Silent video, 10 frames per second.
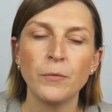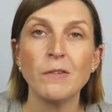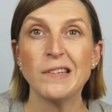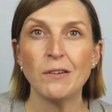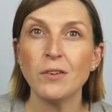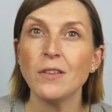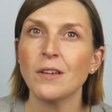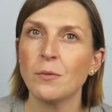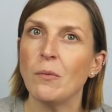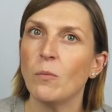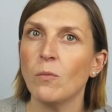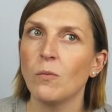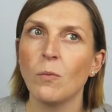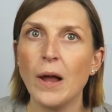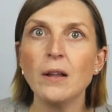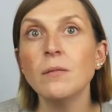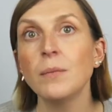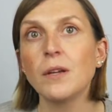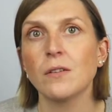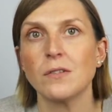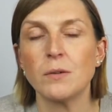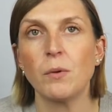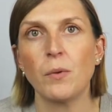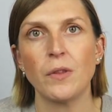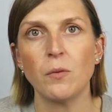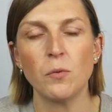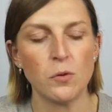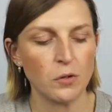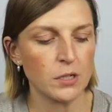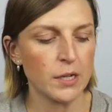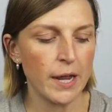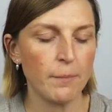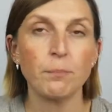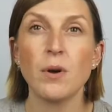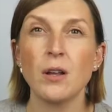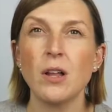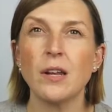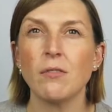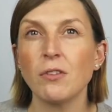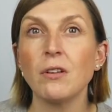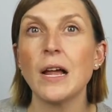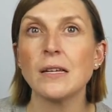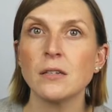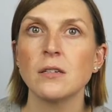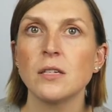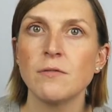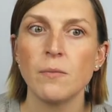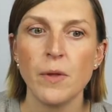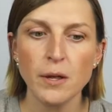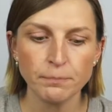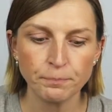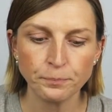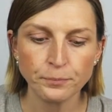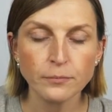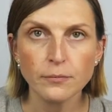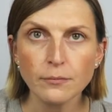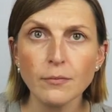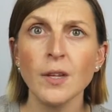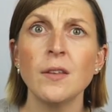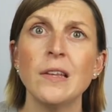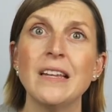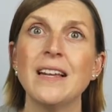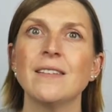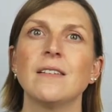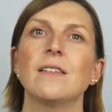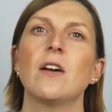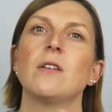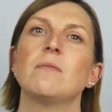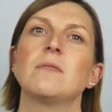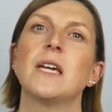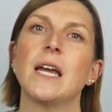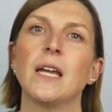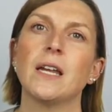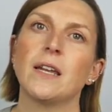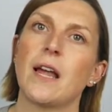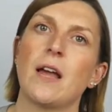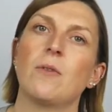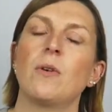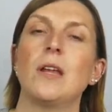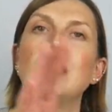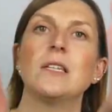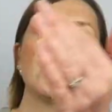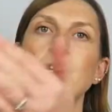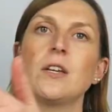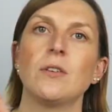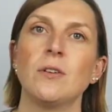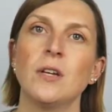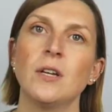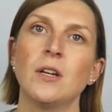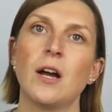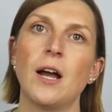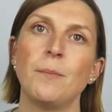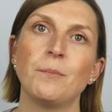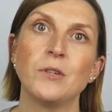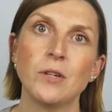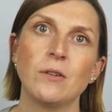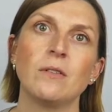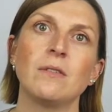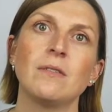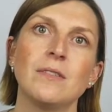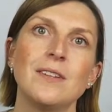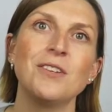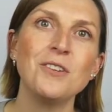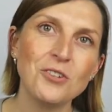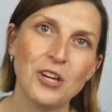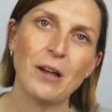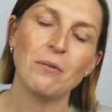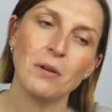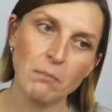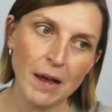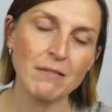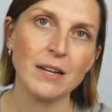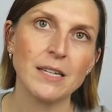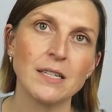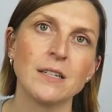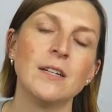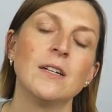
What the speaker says: obviously a few things went well, because obviously we won the award, but I learned a few lessons from that, and they're lessons that I'm taking now into doing the new show in Paris.